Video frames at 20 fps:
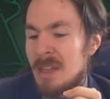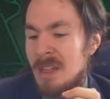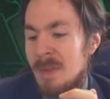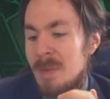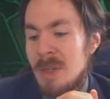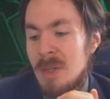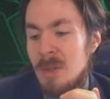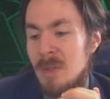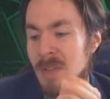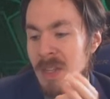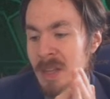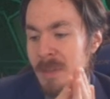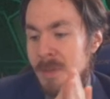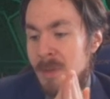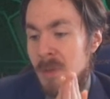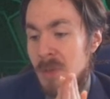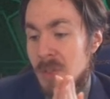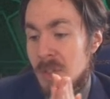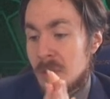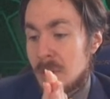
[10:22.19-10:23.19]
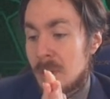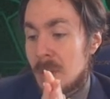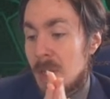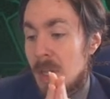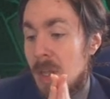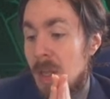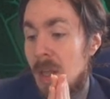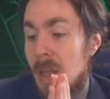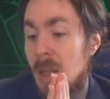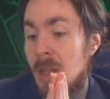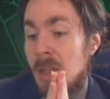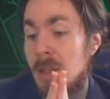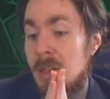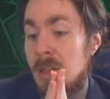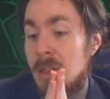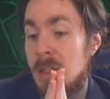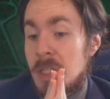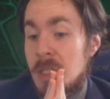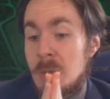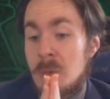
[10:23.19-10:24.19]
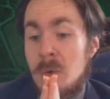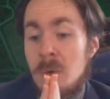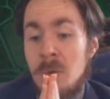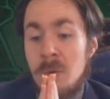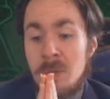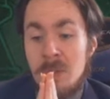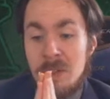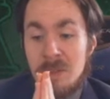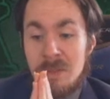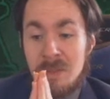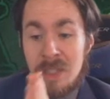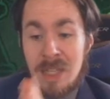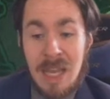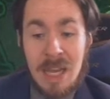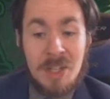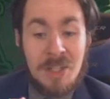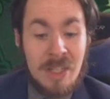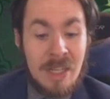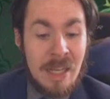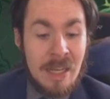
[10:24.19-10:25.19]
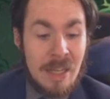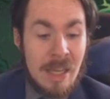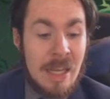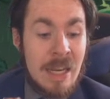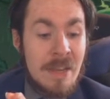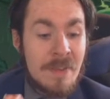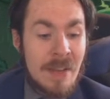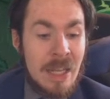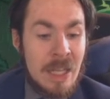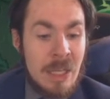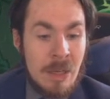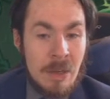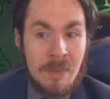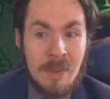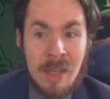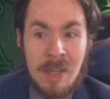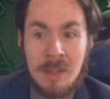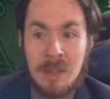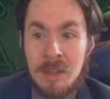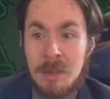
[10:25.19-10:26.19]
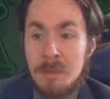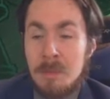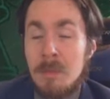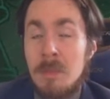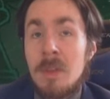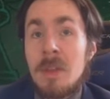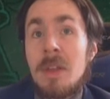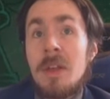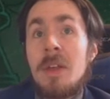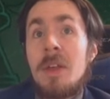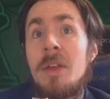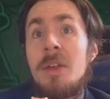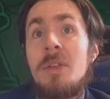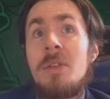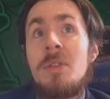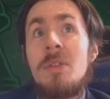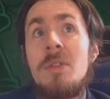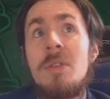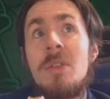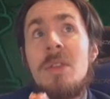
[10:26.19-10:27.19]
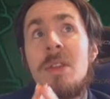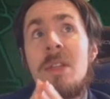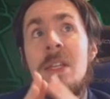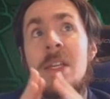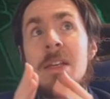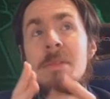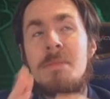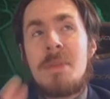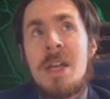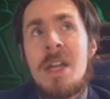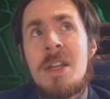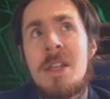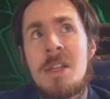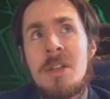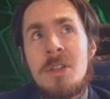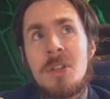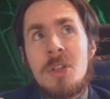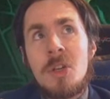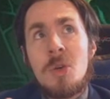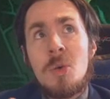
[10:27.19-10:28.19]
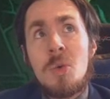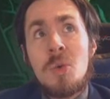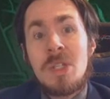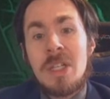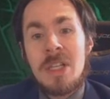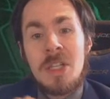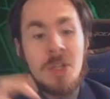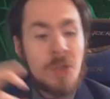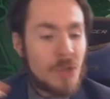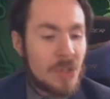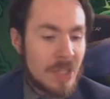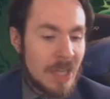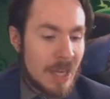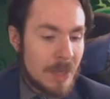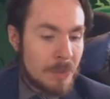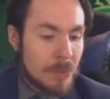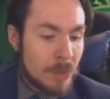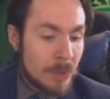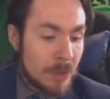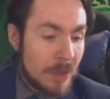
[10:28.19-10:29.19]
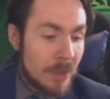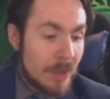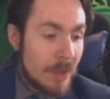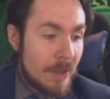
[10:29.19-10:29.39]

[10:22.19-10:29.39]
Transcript: Let me go over that first. In order to actually get any value out of that thing, the companion goes in your sideboard.